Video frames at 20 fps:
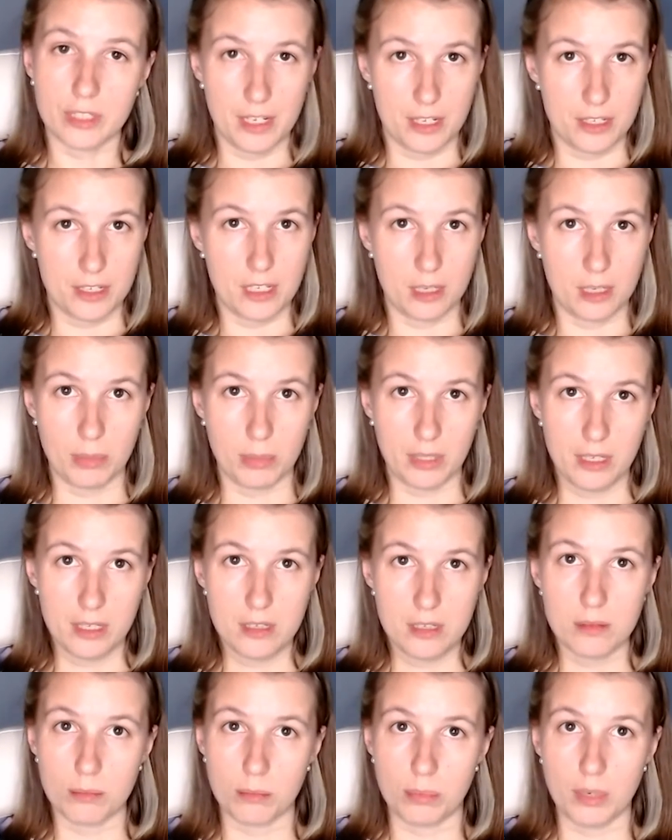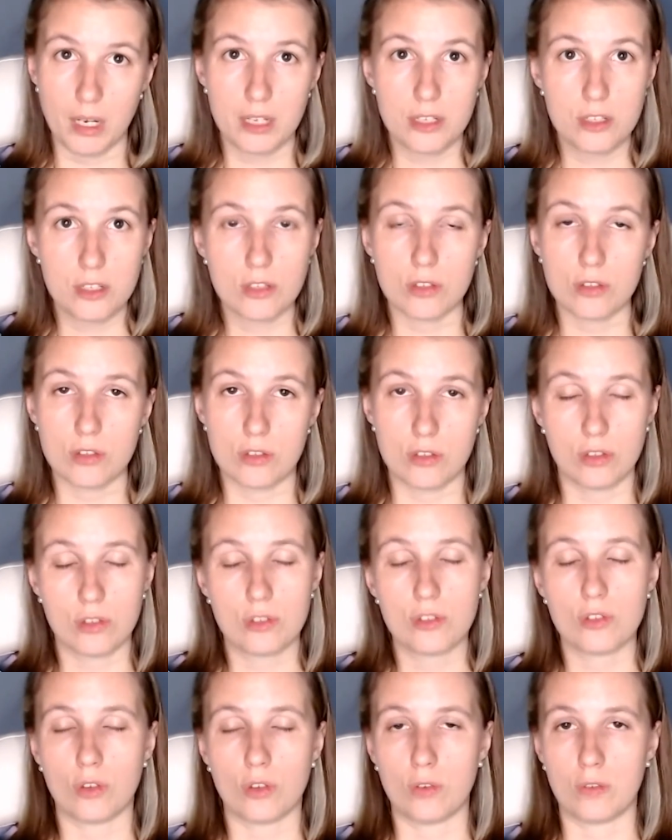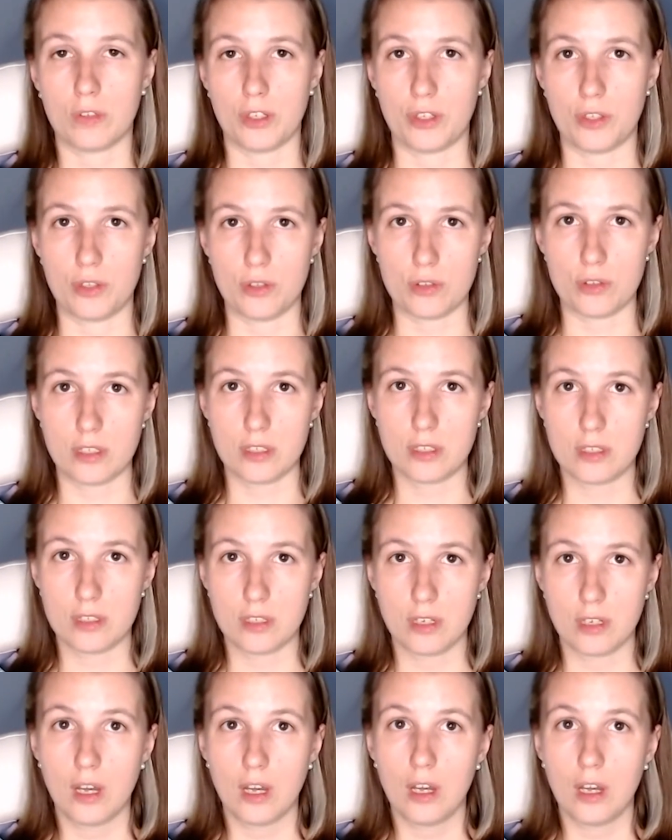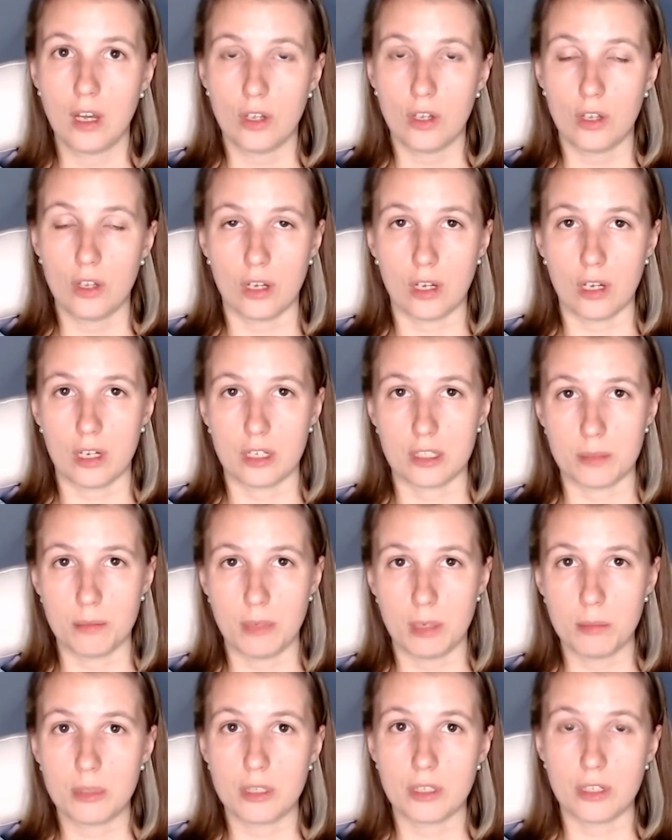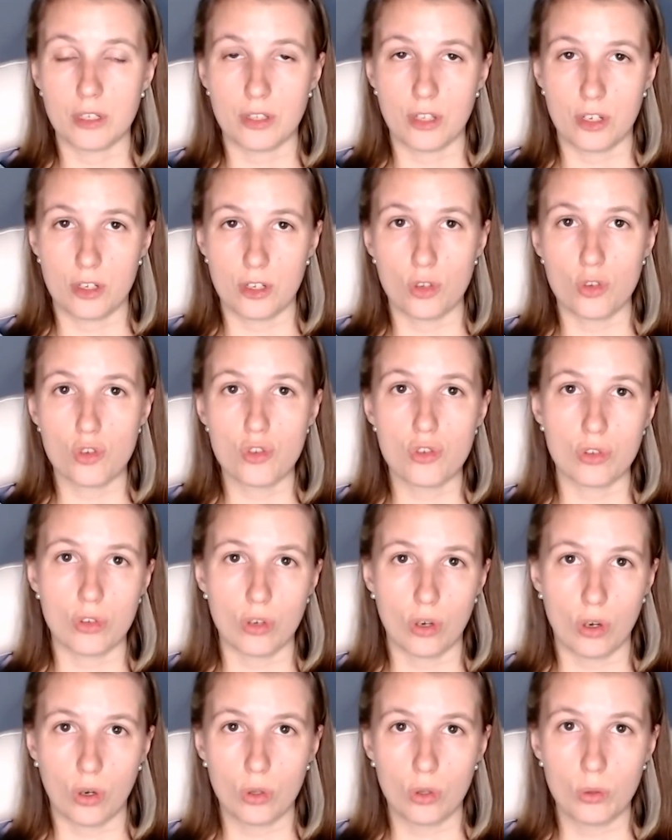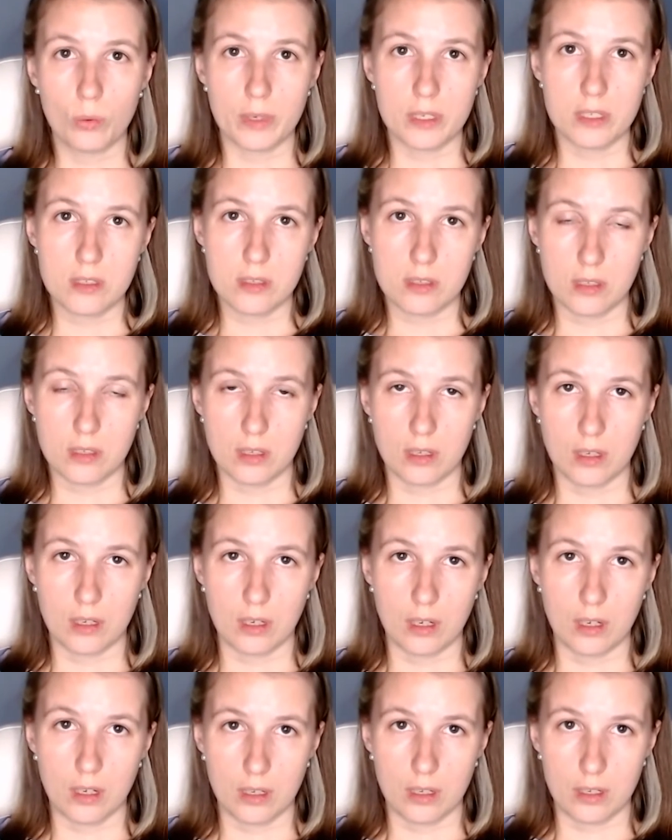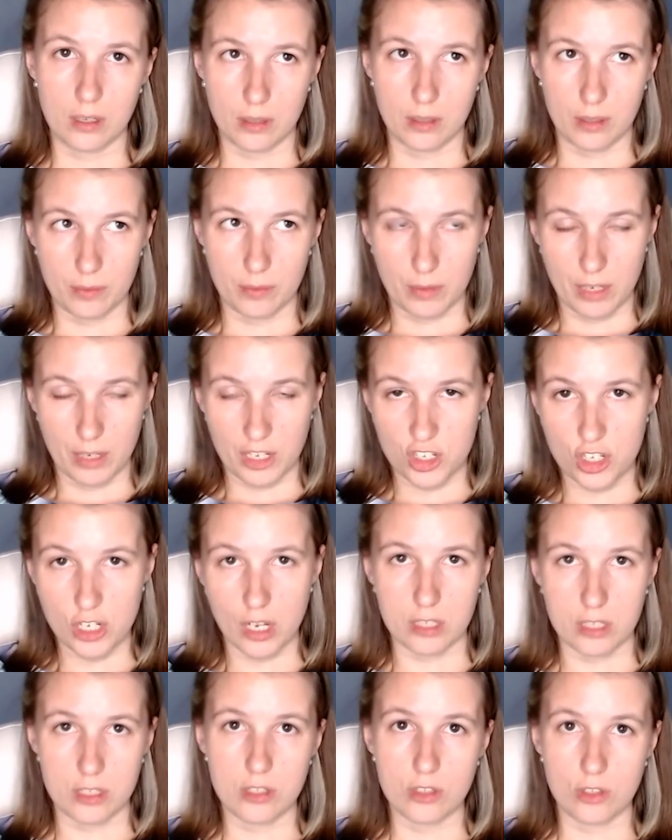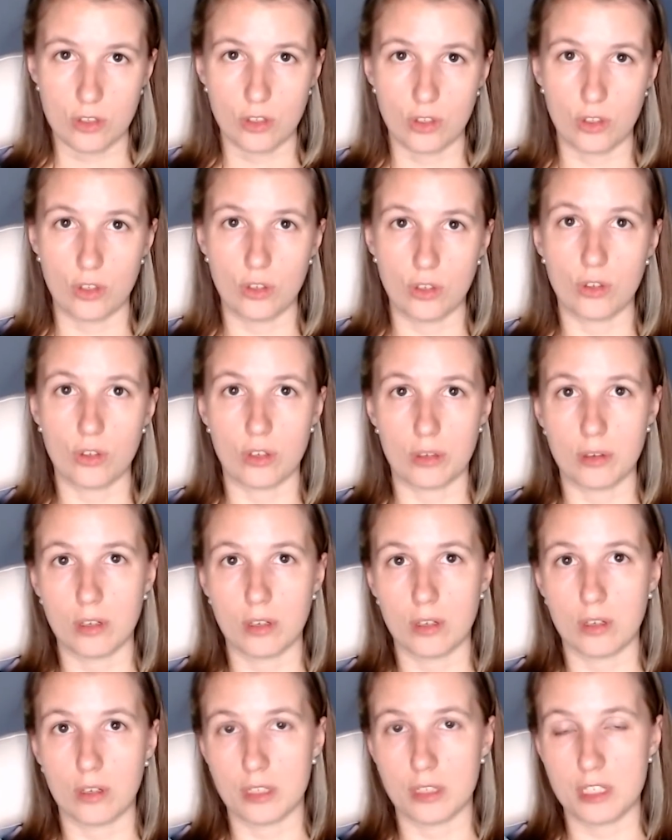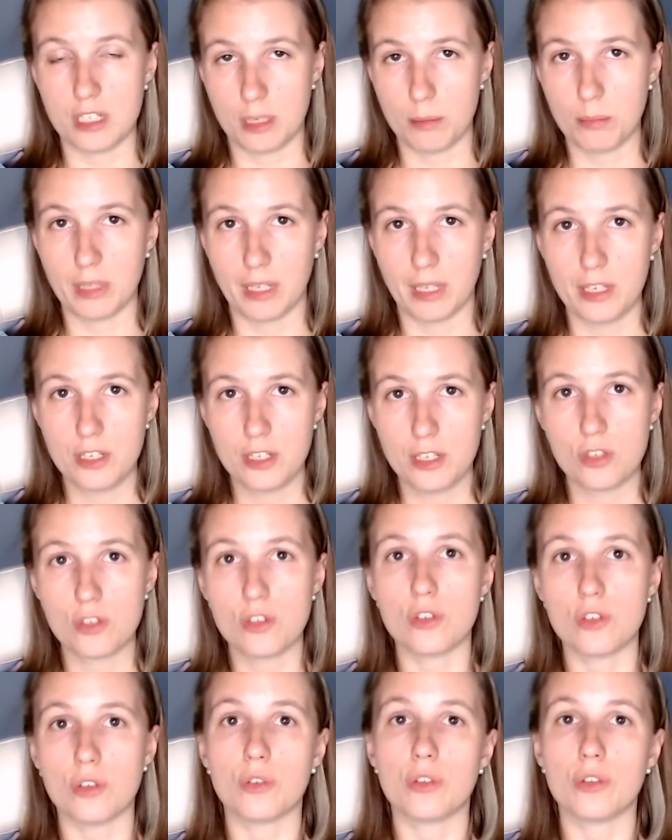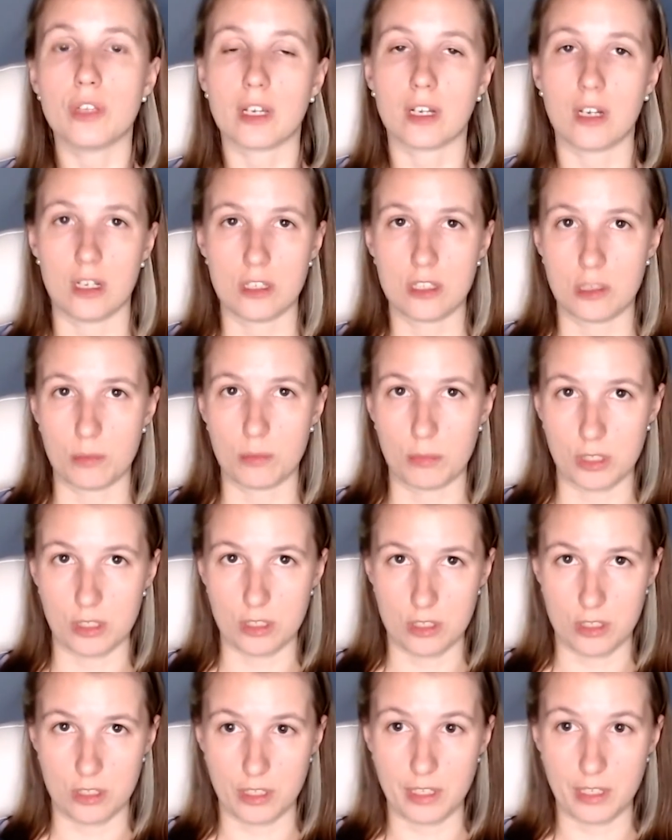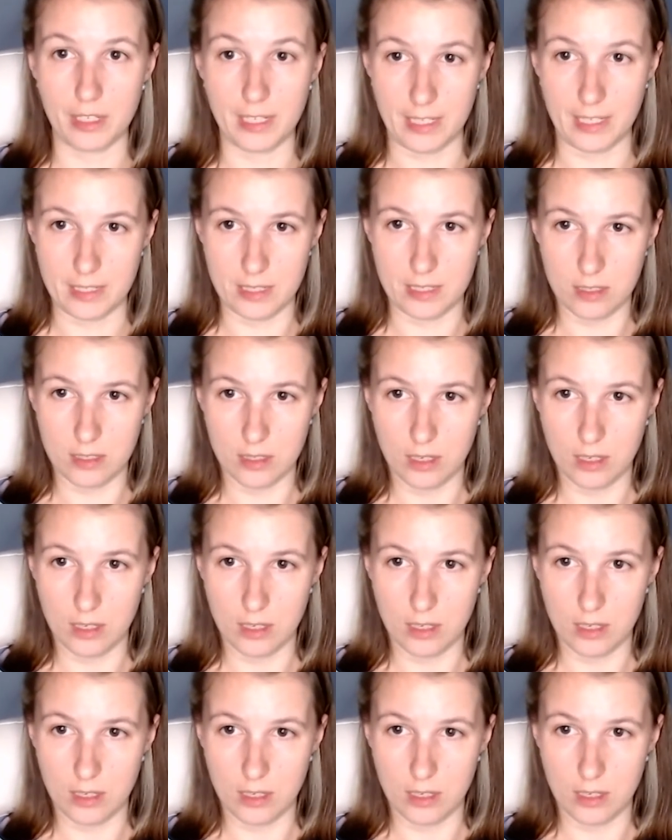a template, but don't overuse it. Remember that you should always adjust your template to the customer's needs.